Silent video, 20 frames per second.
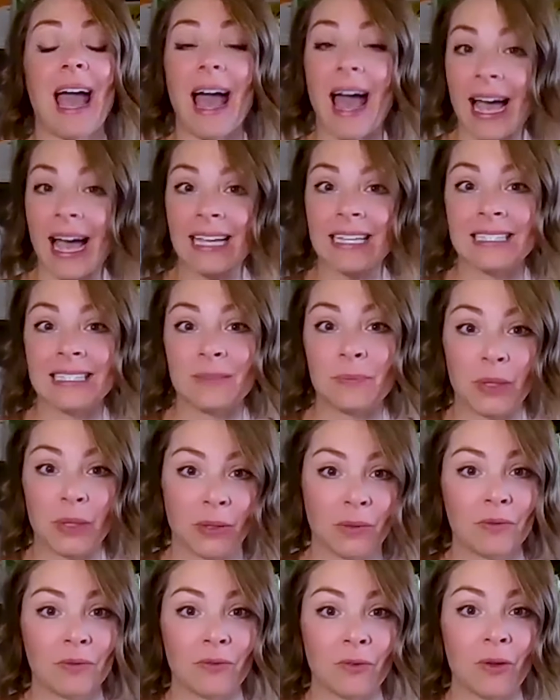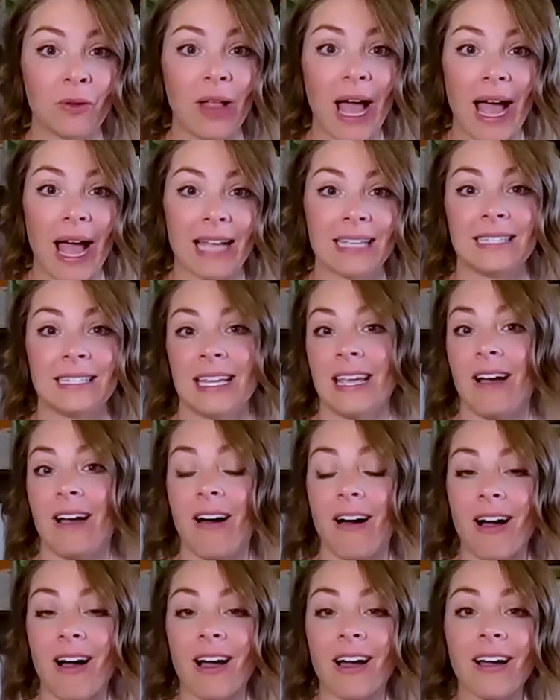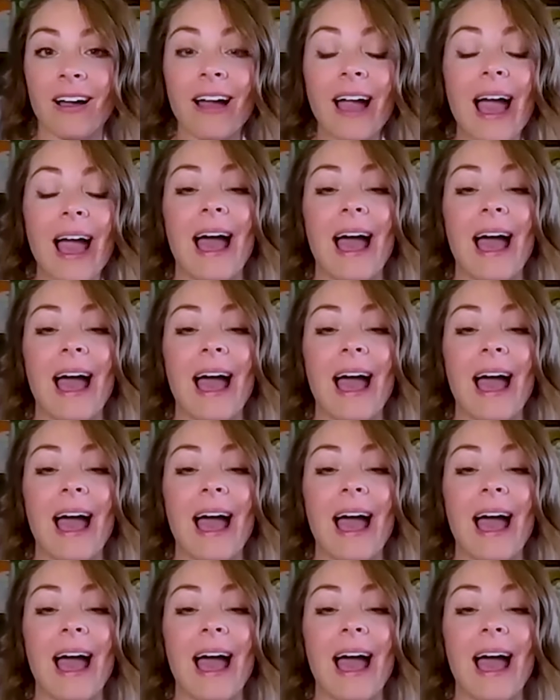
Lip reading: as beautiful as they are